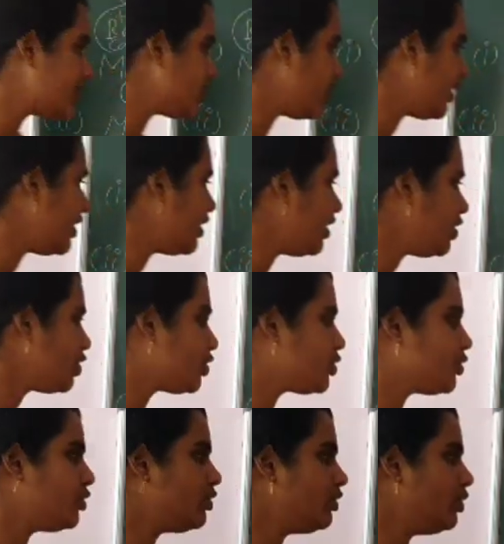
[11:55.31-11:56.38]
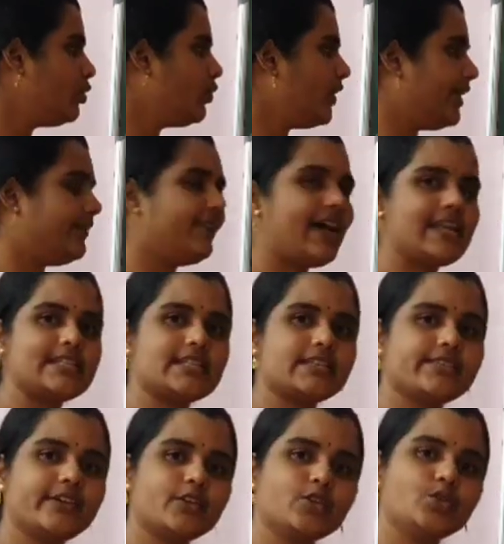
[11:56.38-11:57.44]
So here 2, 1.
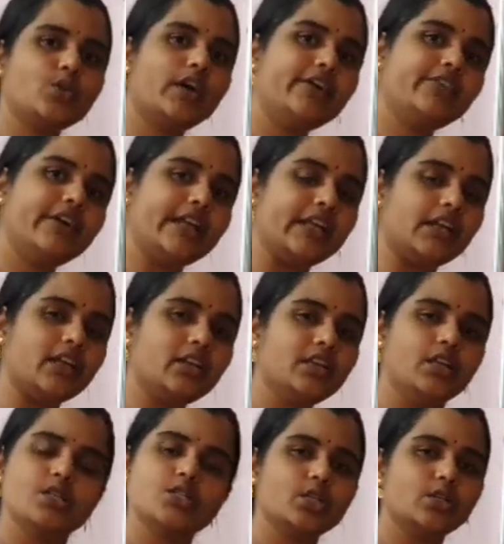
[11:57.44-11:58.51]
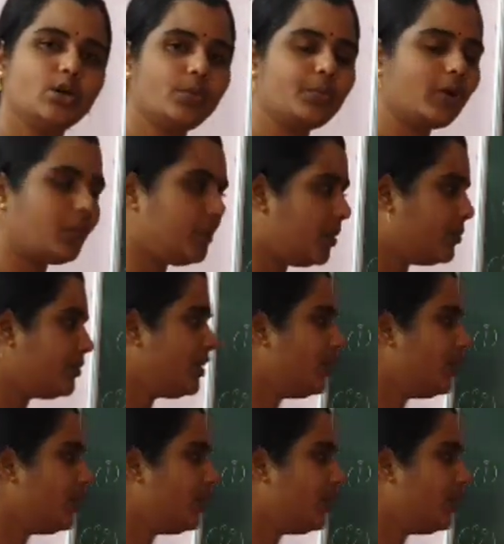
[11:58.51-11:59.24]
Valencies are 2 and 1. So no problem.